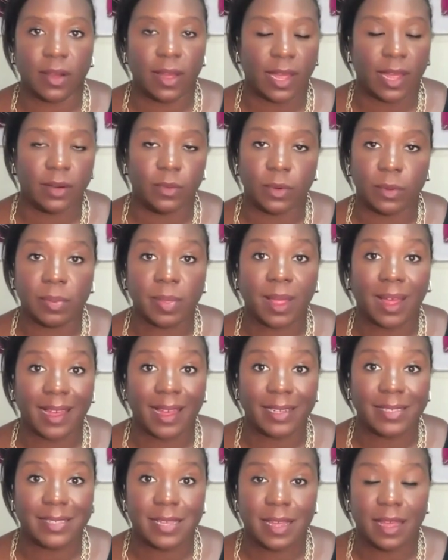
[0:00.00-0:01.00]
go ahead and
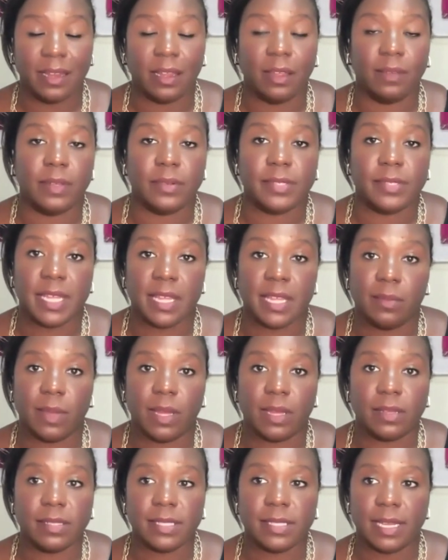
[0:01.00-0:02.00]
reply to any of those
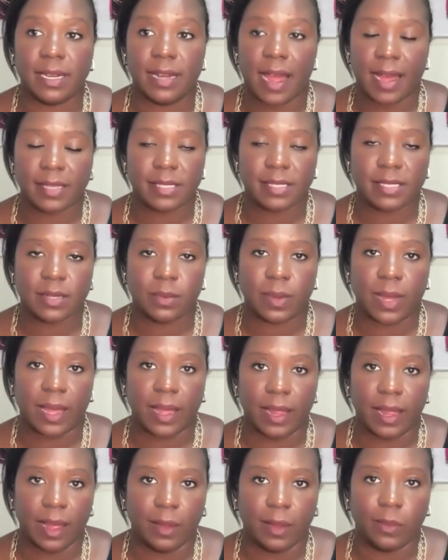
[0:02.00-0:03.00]
emails and ask
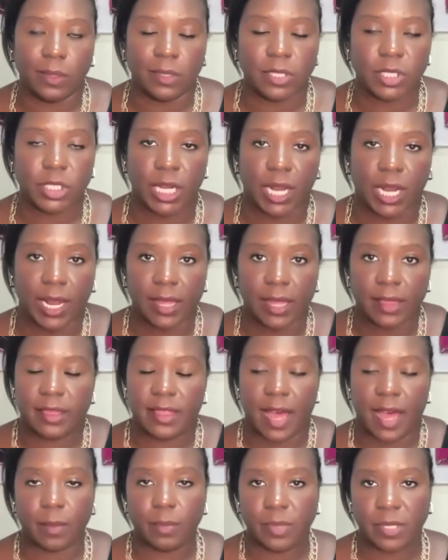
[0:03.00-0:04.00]
away. I will check
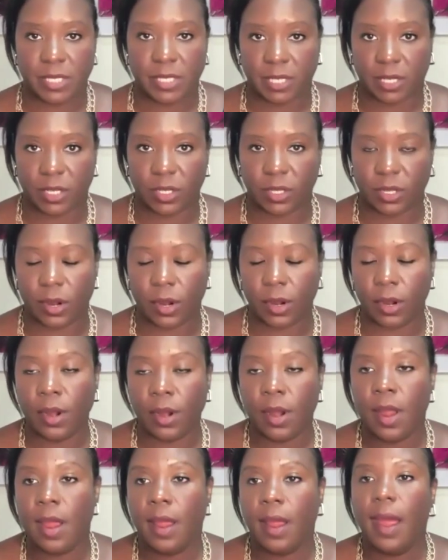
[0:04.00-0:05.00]
that
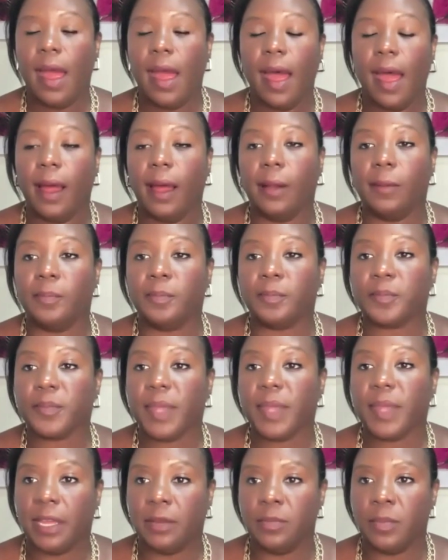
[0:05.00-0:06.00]
particular um,
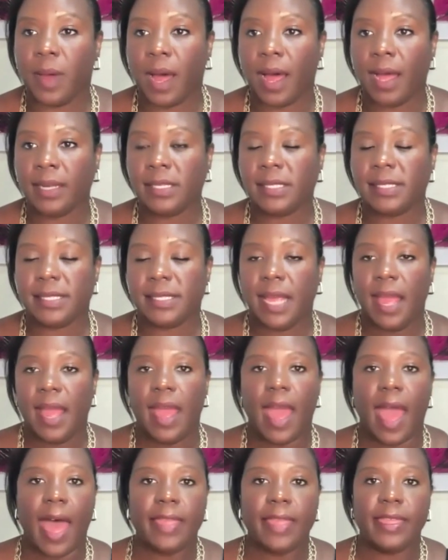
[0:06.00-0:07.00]
inbox.
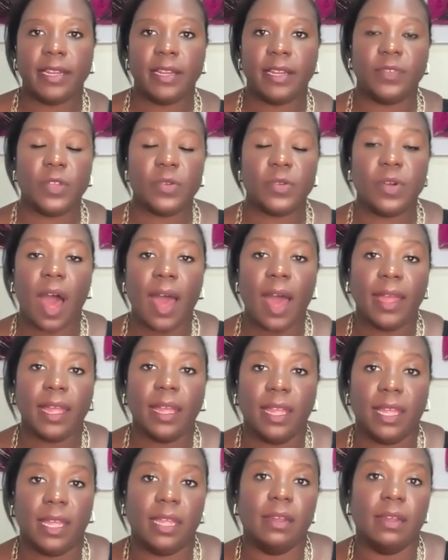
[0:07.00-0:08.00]
And then if you got
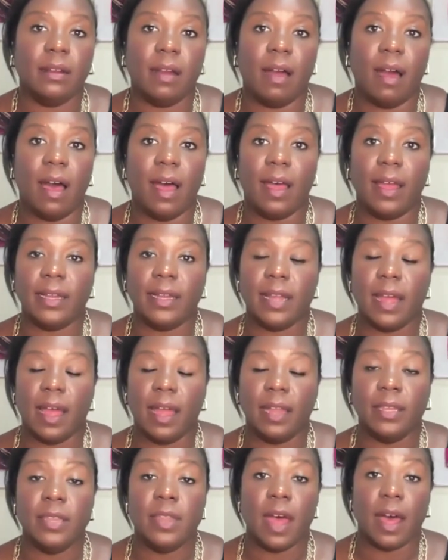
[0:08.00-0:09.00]
here on
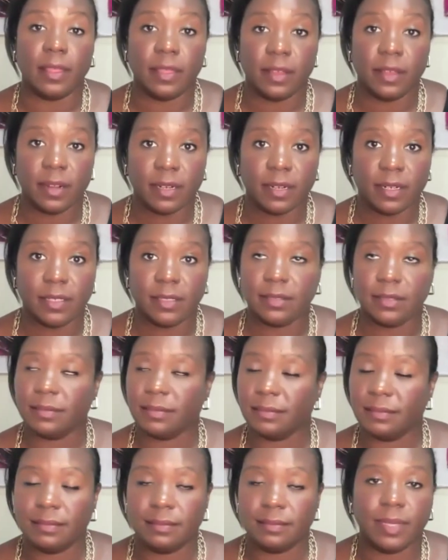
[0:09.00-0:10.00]
another
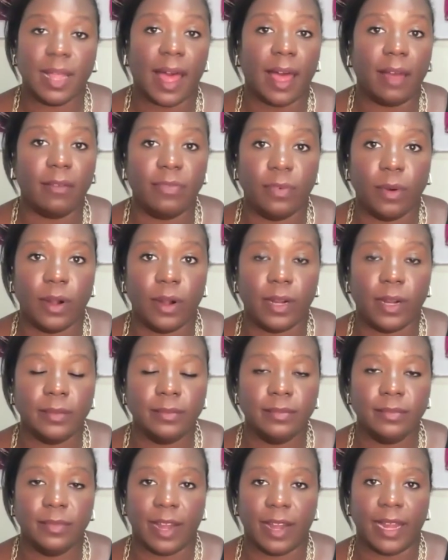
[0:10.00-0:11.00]

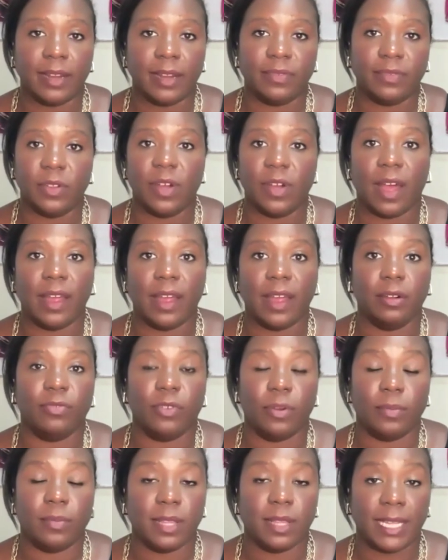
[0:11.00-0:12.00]
platform, right? If you got
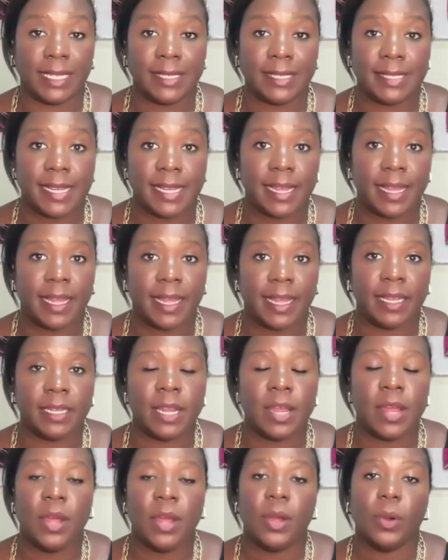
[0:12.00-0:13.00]
here from
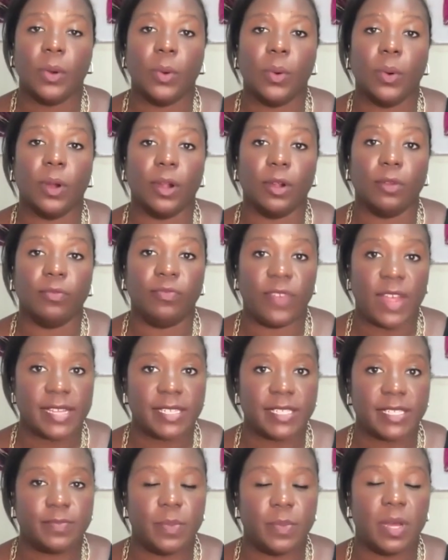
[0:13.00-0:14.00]
LinkedIn or
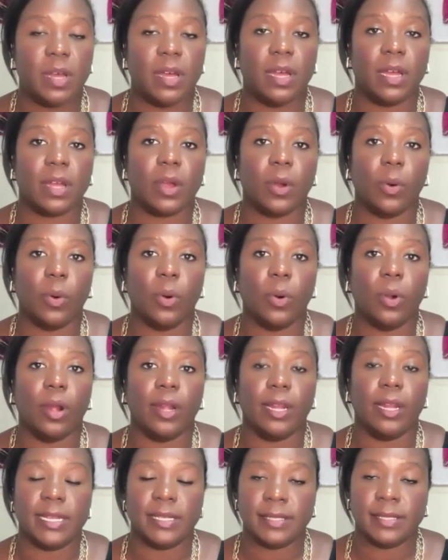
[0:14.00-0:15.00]
Facebook
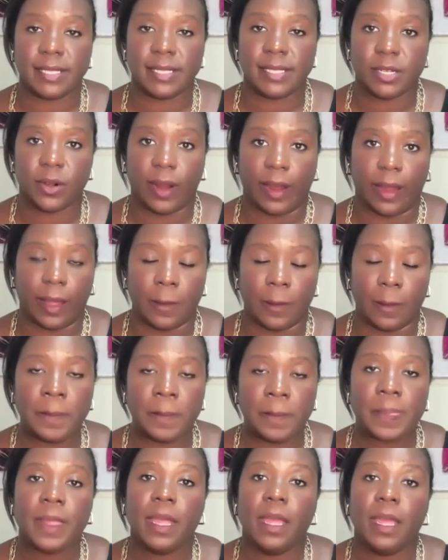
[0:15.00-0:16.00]
or Instagram,
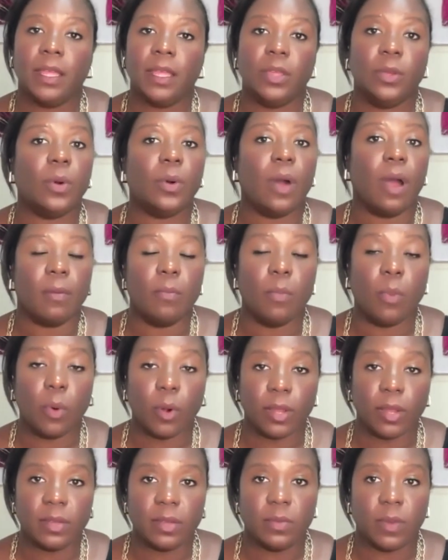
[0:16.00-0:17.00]
you are
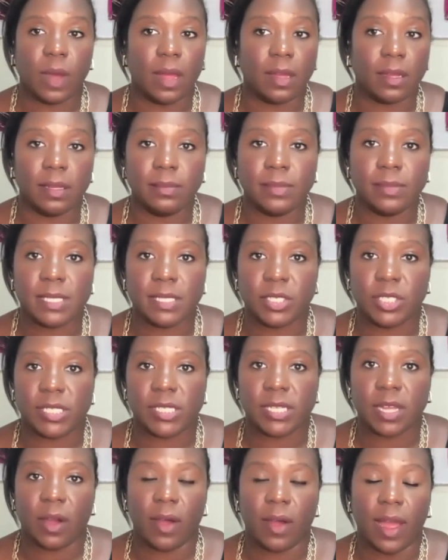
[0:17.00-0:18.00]
more than welcome to
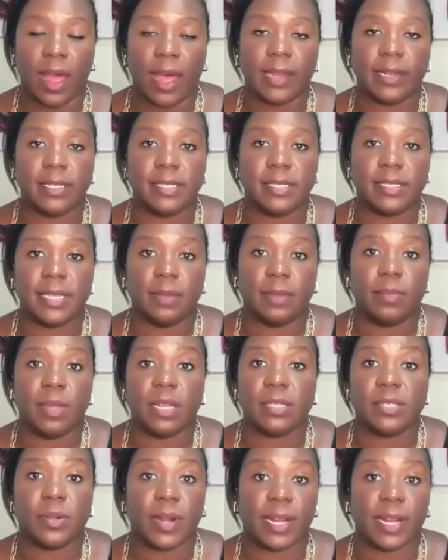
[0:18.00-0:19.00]
just go ahead and send me
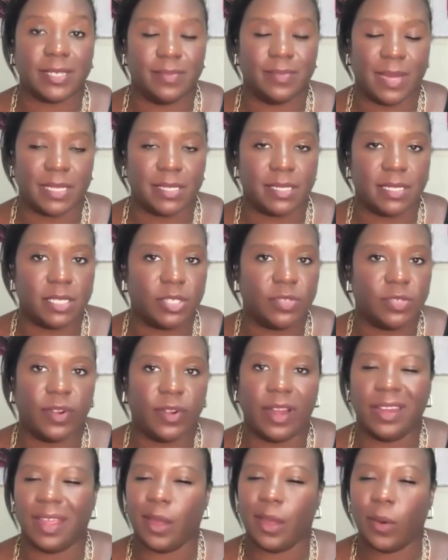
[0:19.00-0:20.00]
a direct message for
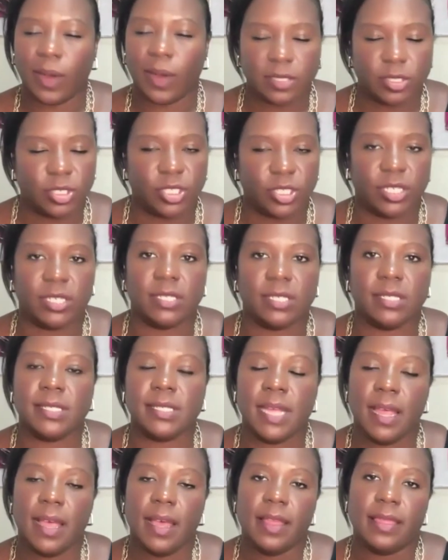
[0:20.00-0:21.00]
any
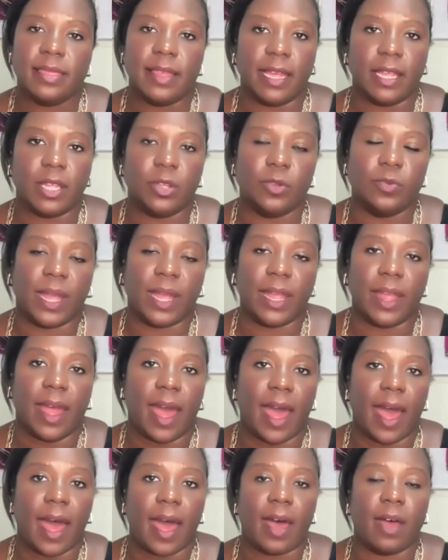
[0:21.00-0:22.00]
questions that you might
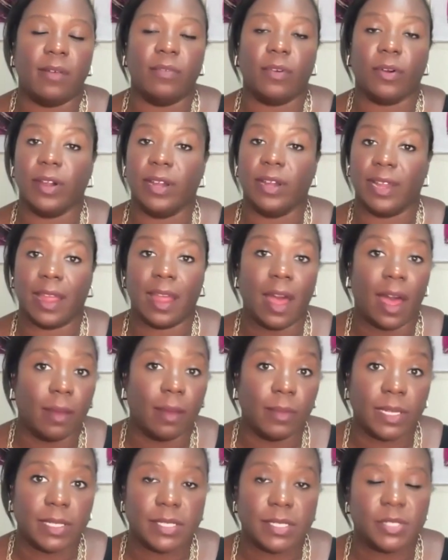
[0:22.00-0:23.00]
have or any
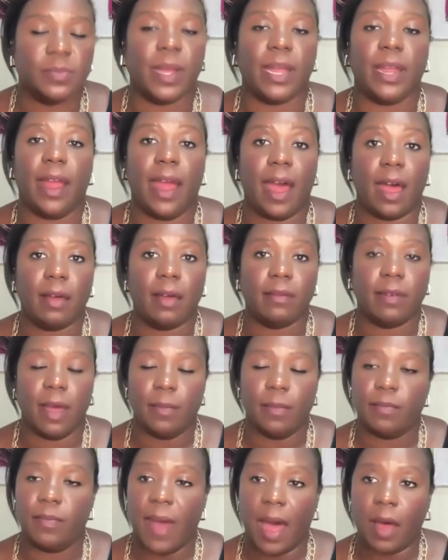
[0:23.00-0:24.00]
comments you might have
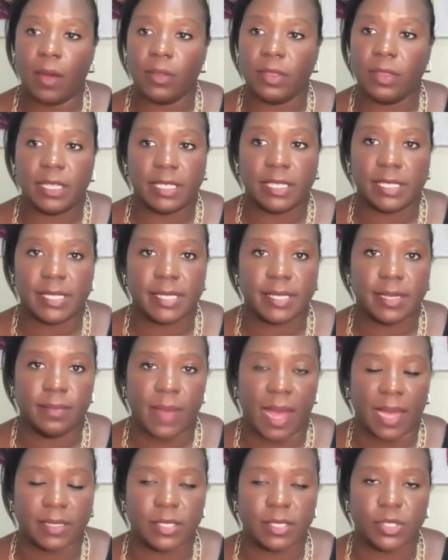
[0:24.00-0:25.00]
about this
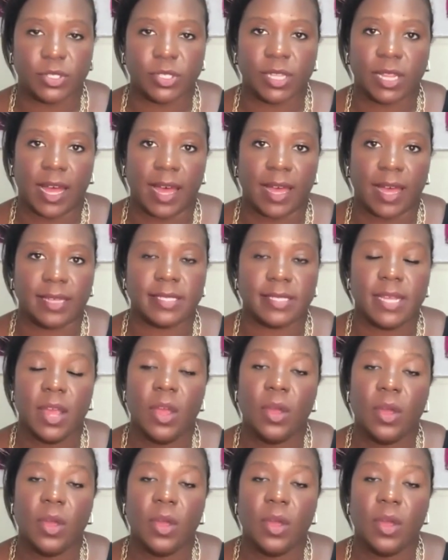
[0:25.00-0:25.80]
masterclass